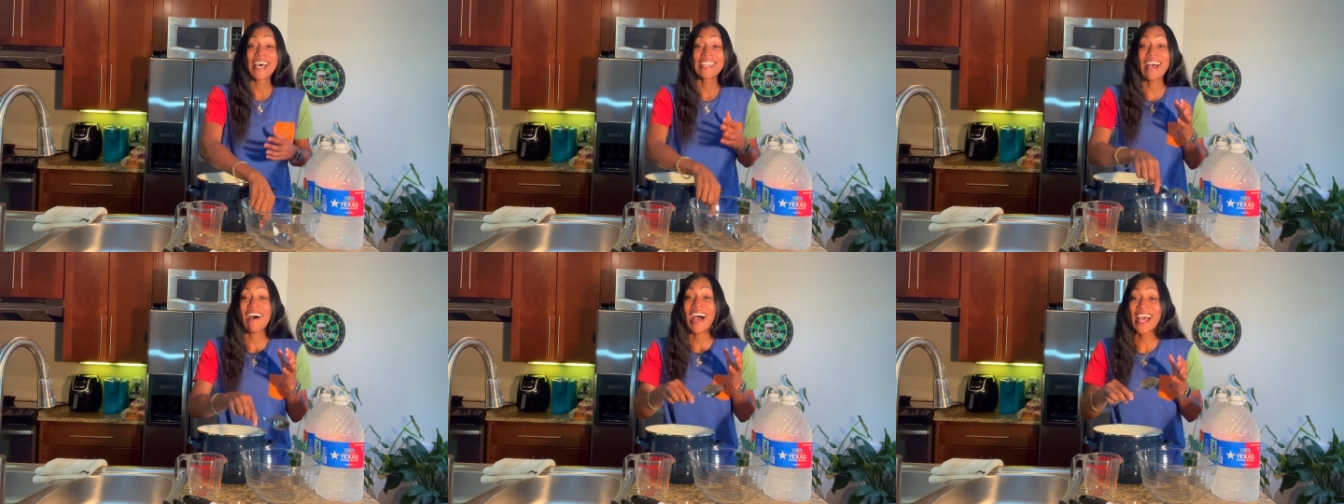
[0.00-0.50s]

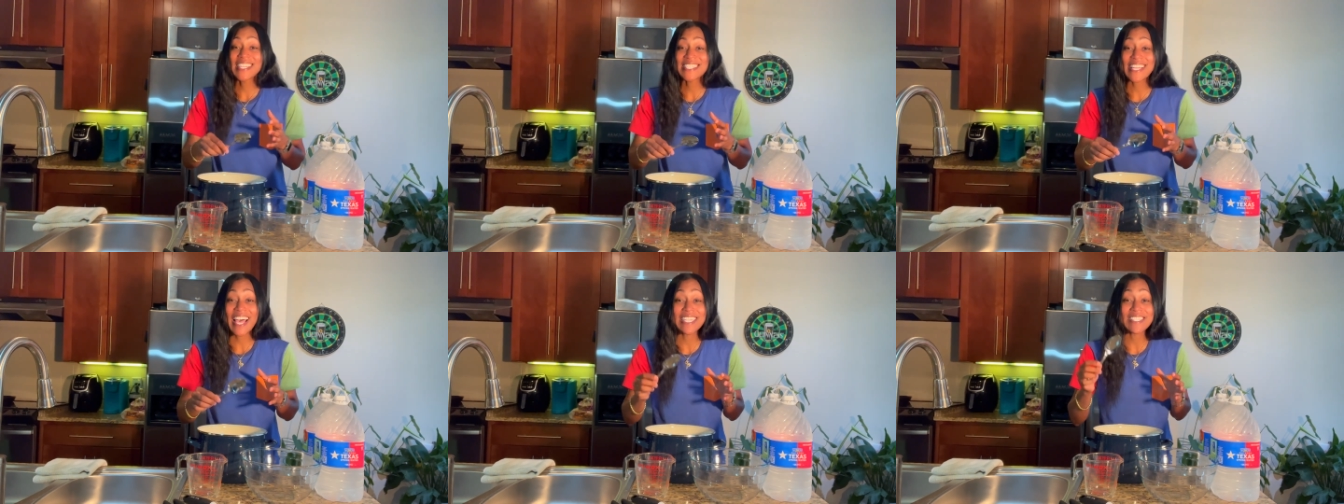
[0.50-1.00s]
Now, I
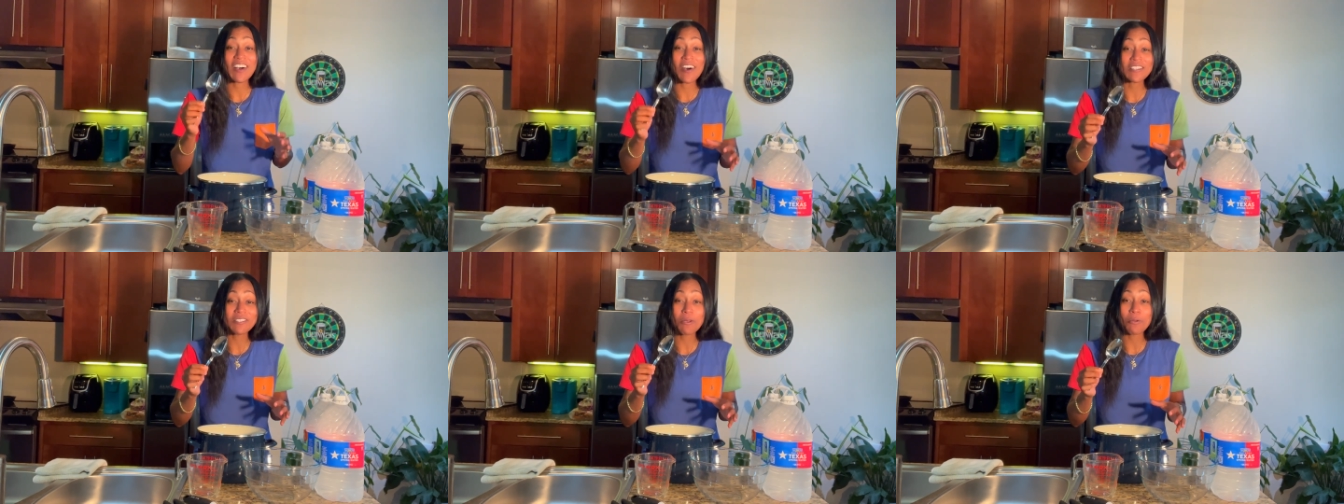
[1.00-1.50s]
decided to
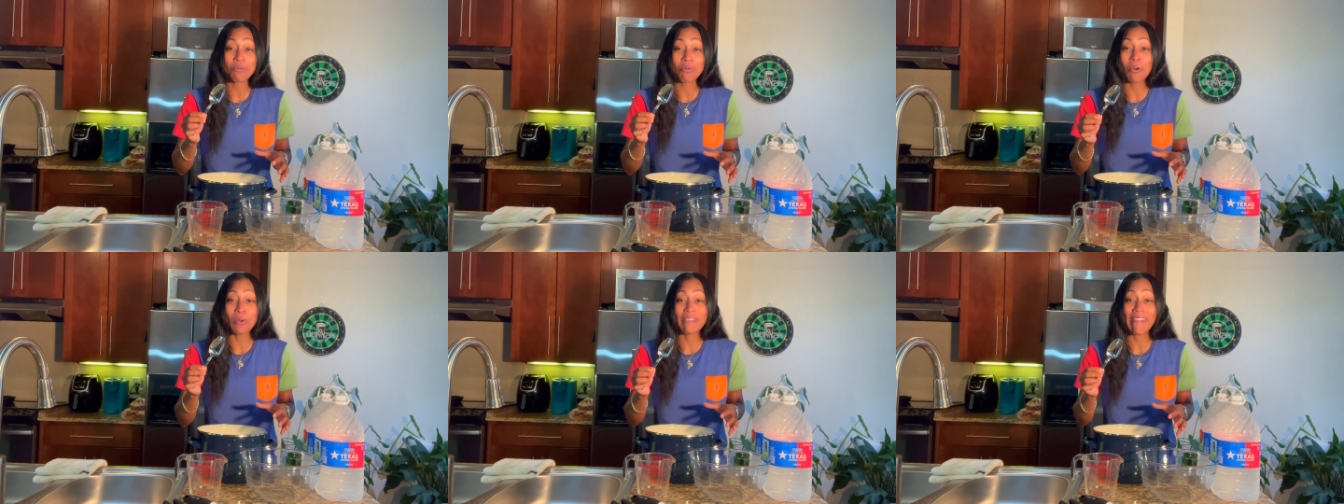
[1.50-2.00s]
also
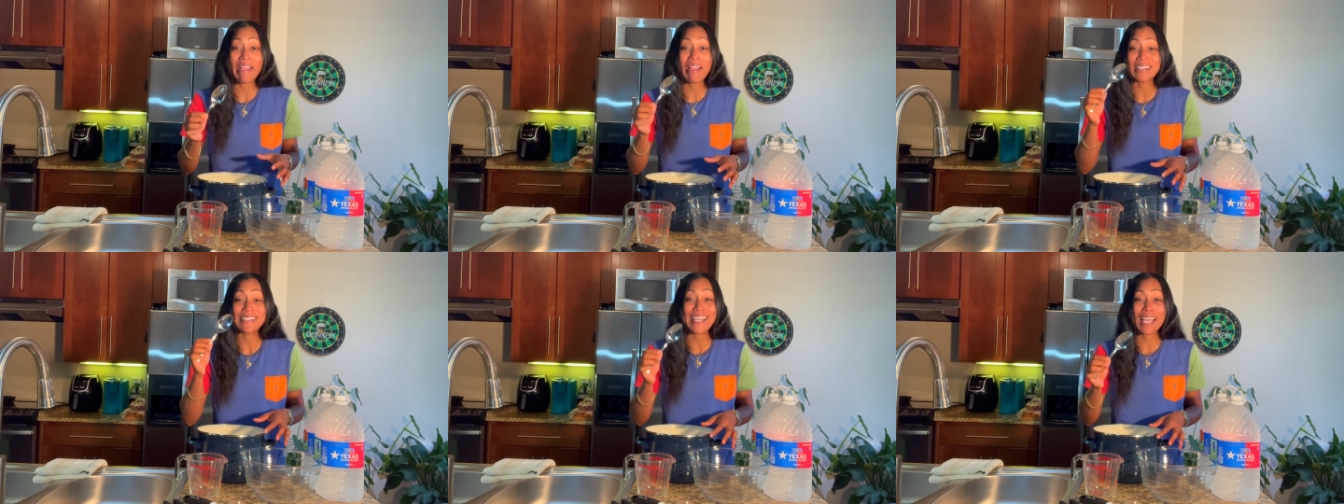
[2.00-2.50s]
throw in there
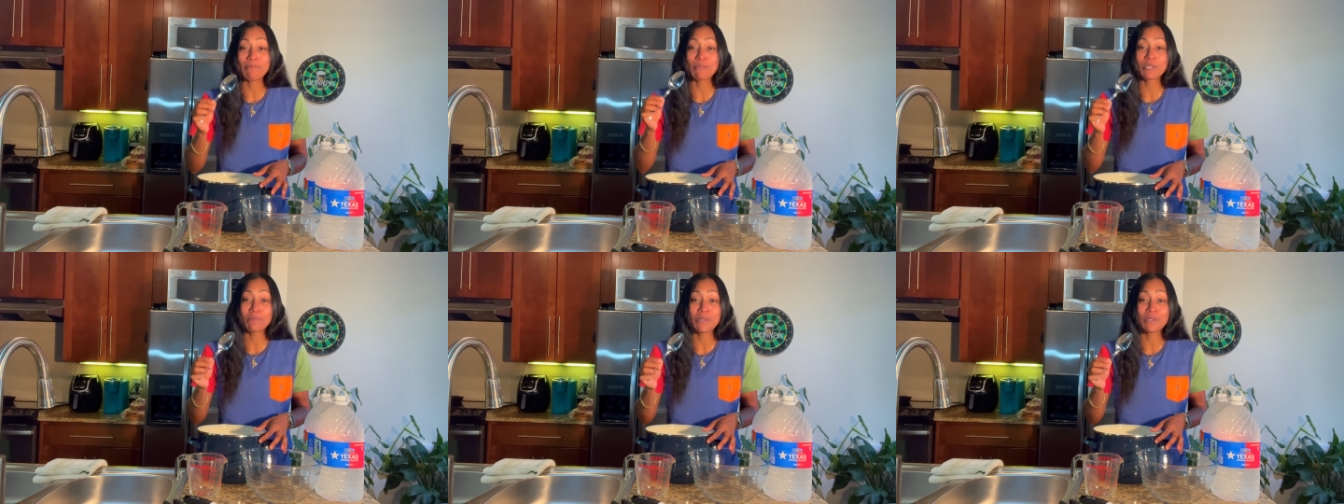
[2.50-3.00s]
a
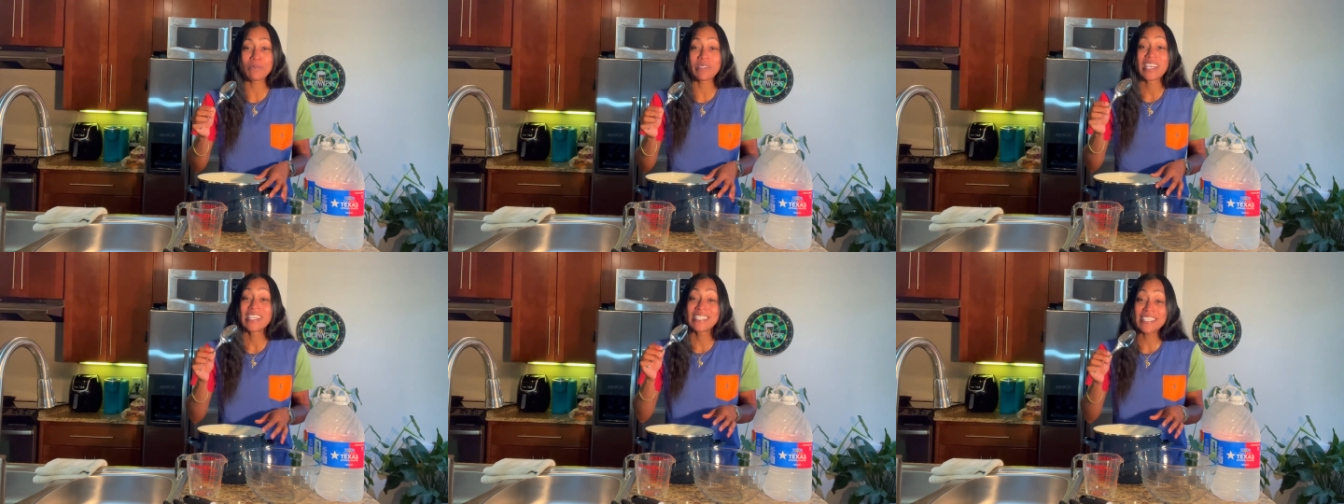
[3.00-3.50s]

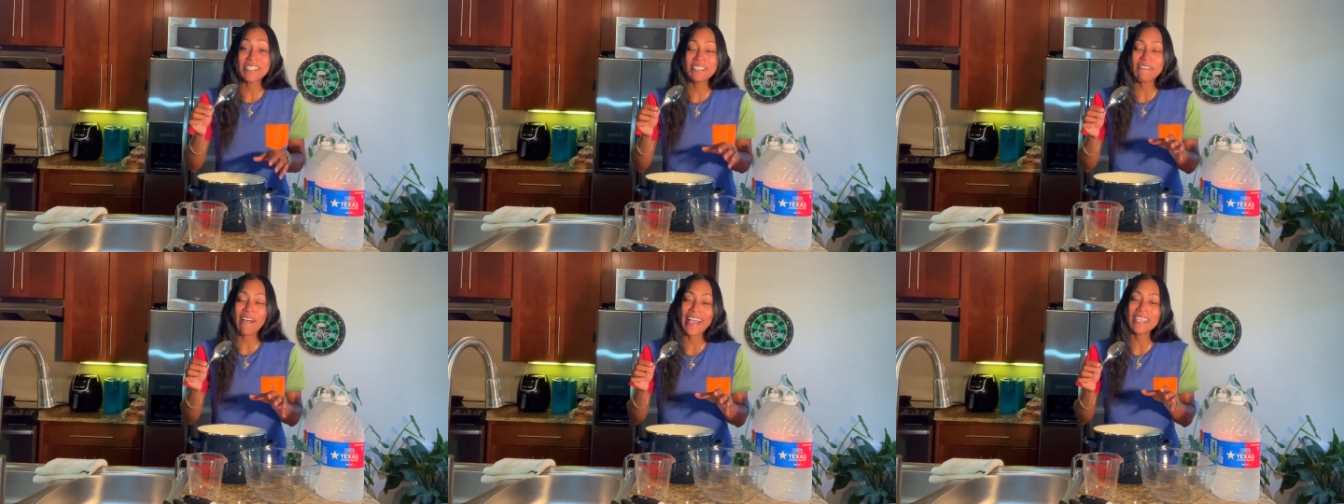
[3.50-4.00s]
tablespoon just
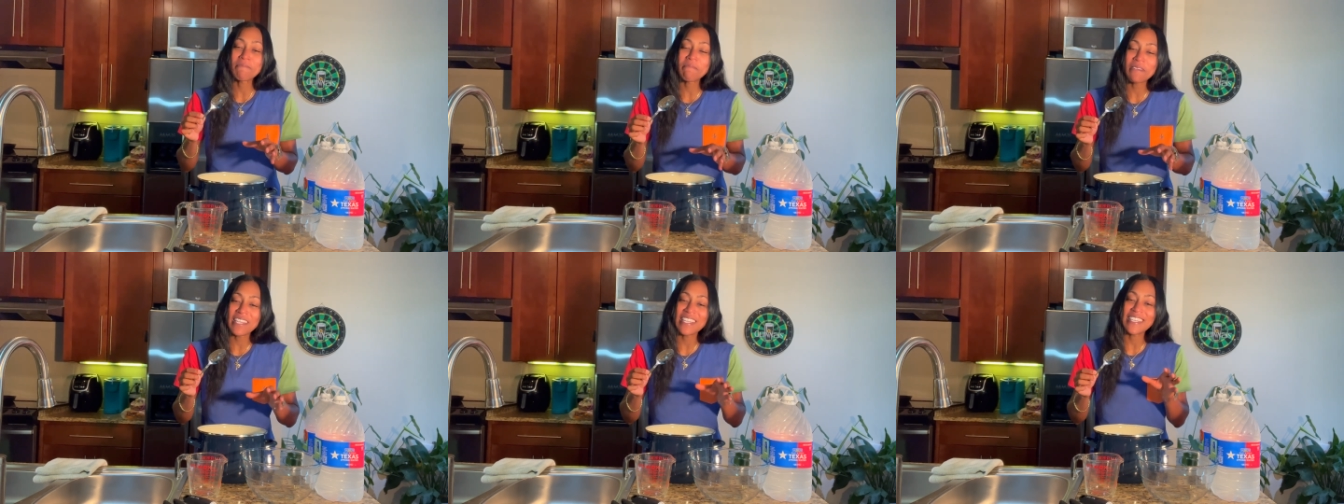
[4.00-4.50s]
so I can
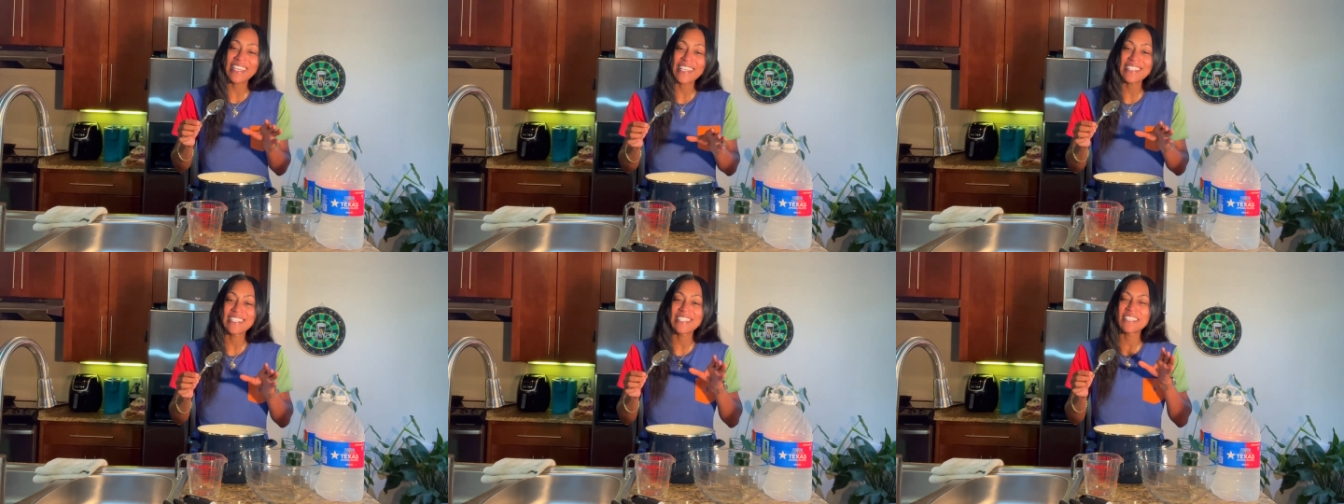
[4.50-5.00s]
be able to get
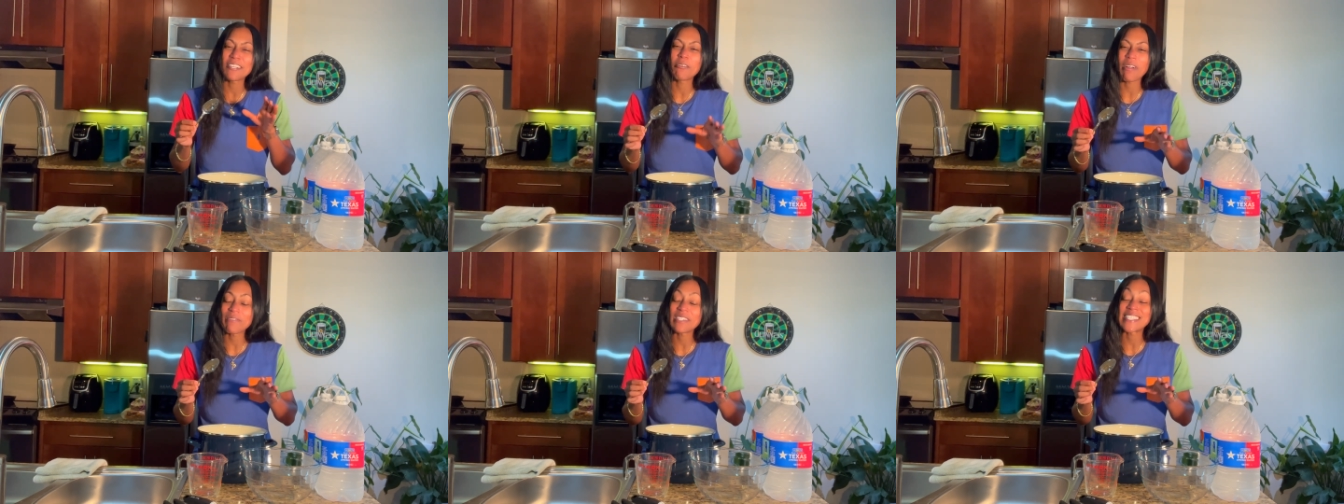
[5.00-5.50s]
into the
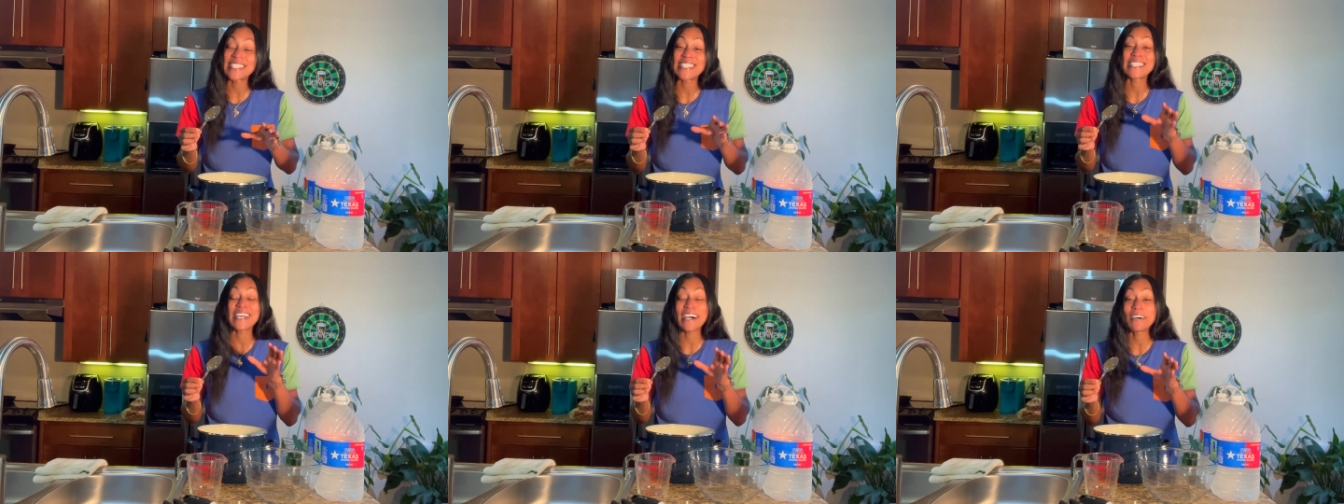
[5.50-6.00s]

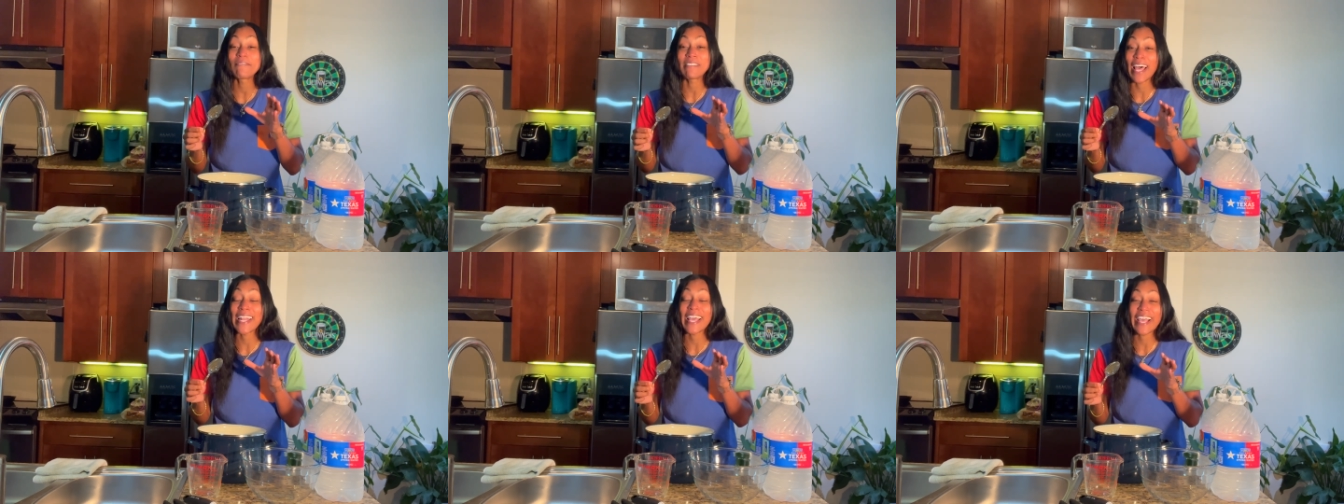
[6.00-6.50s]
crevices of
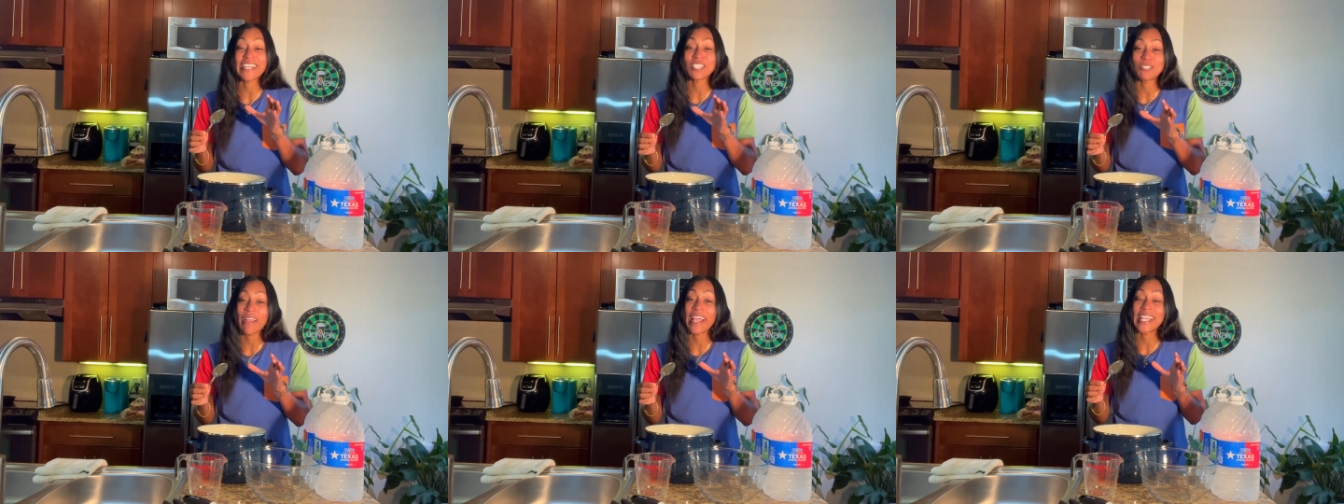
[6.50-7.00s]
that
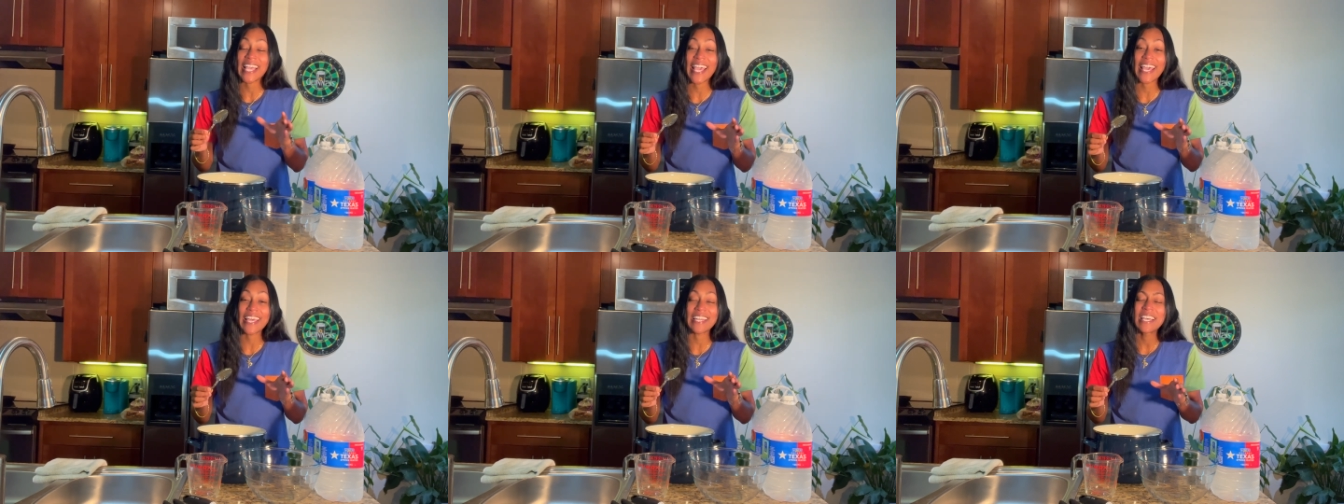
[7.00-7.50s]
extract can